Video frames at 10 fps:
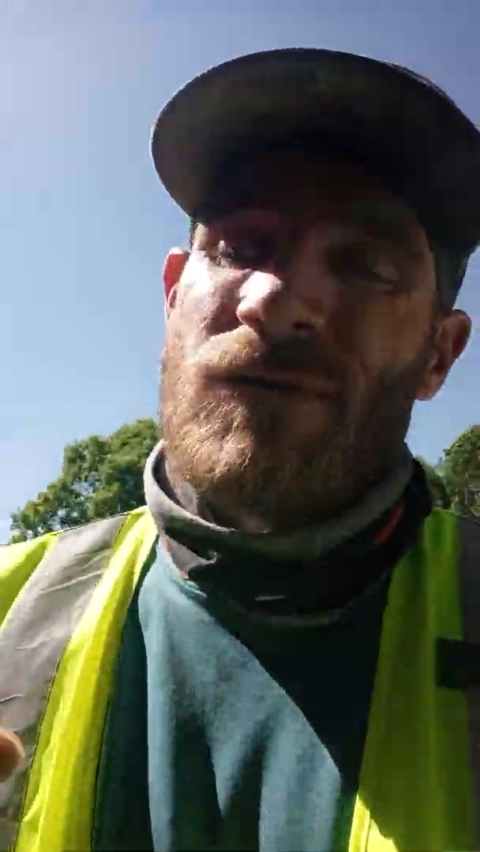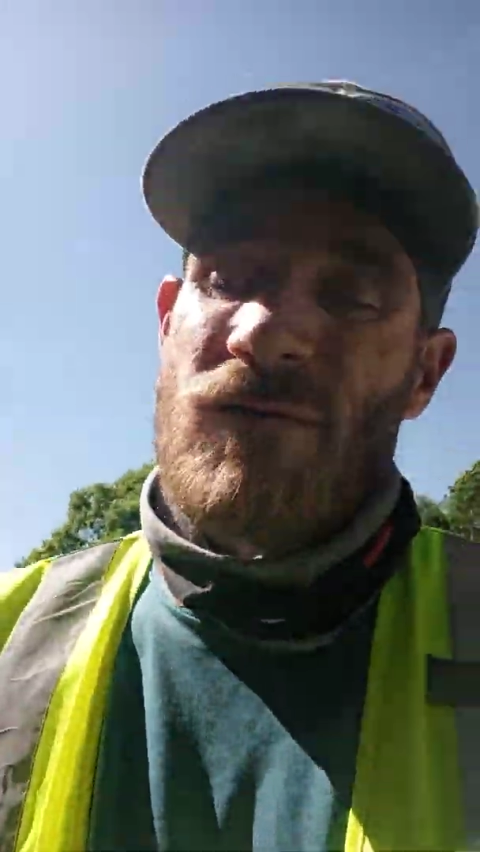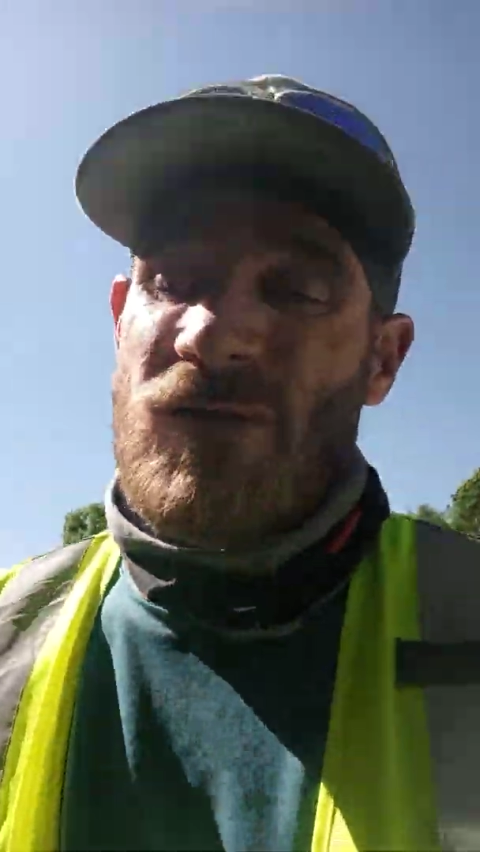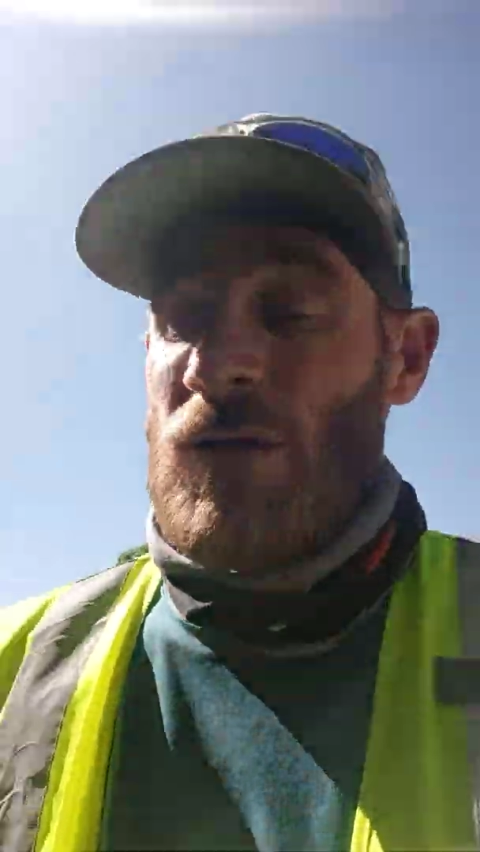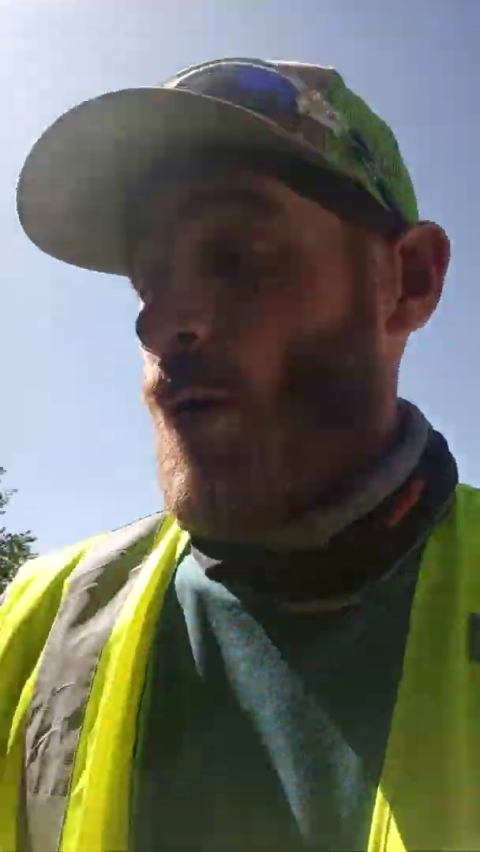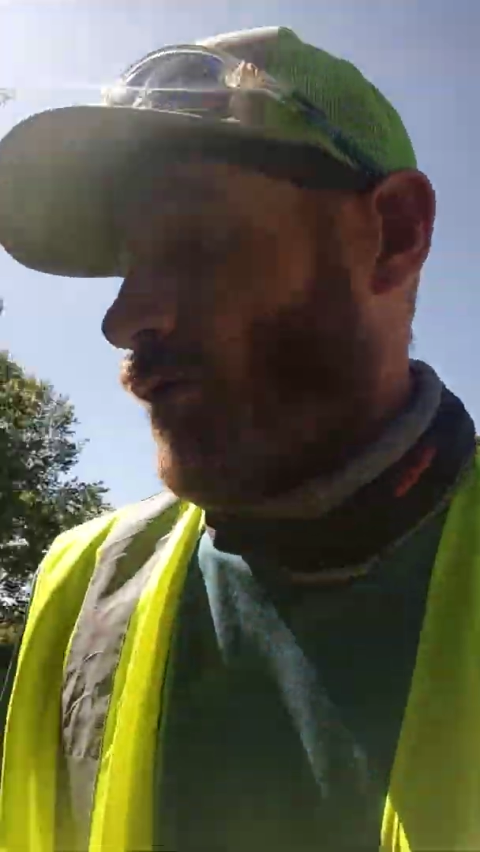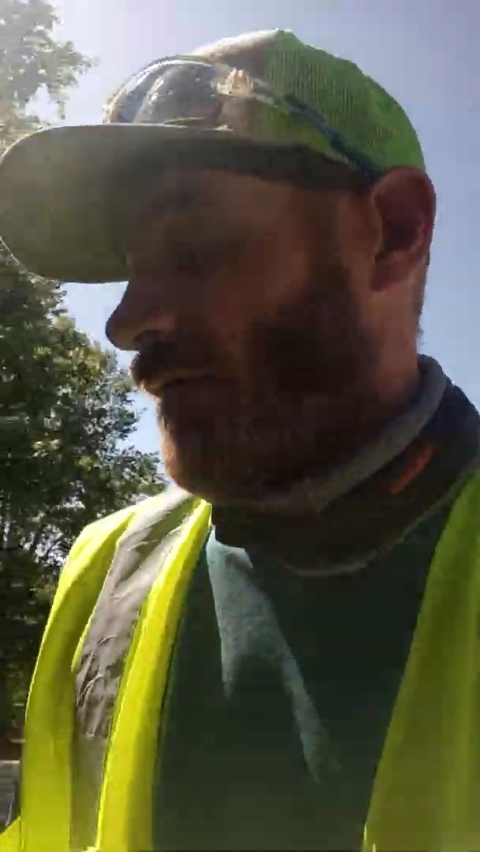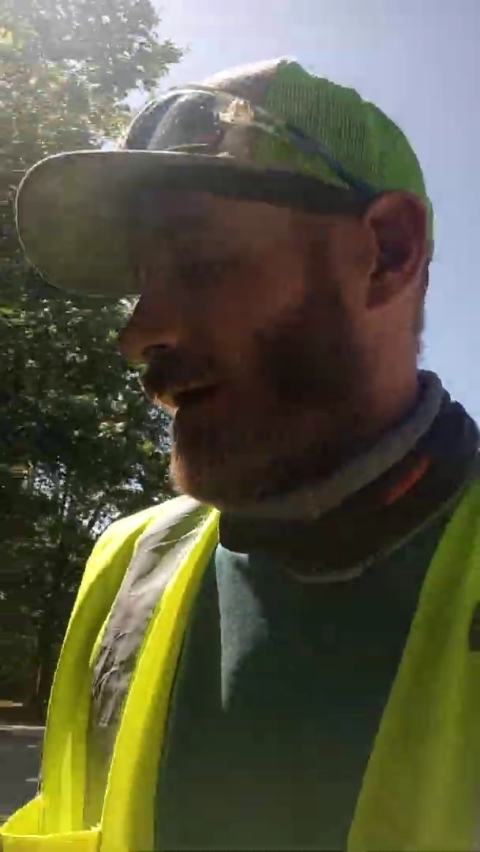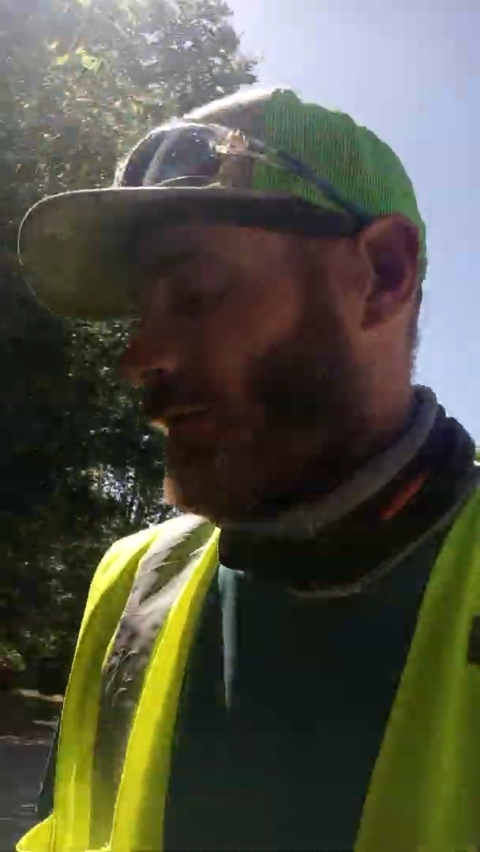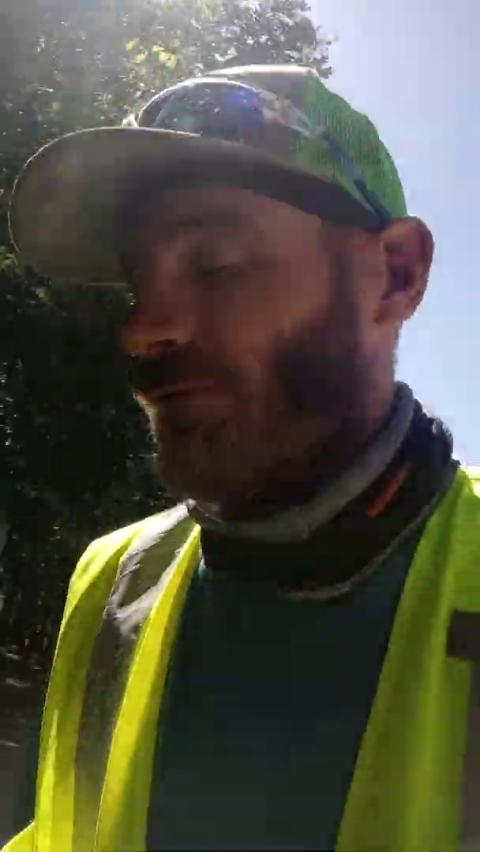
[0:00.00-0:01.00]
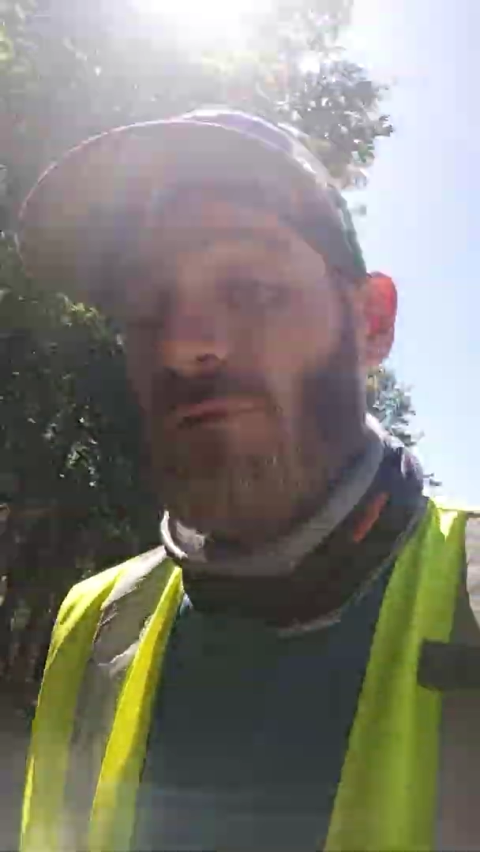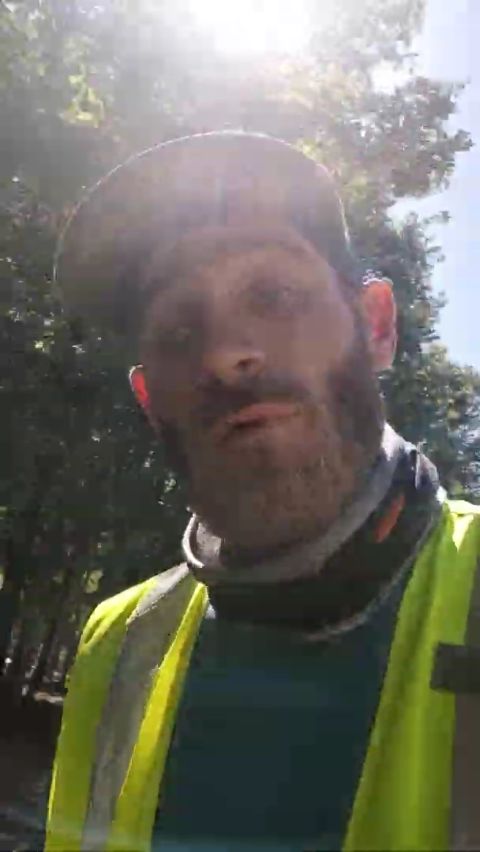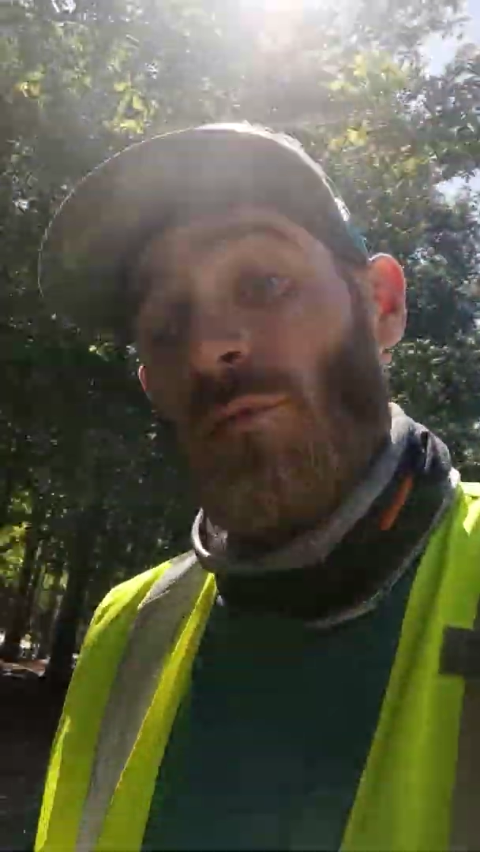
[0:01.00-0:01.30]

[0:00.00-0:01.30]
all to stay notified for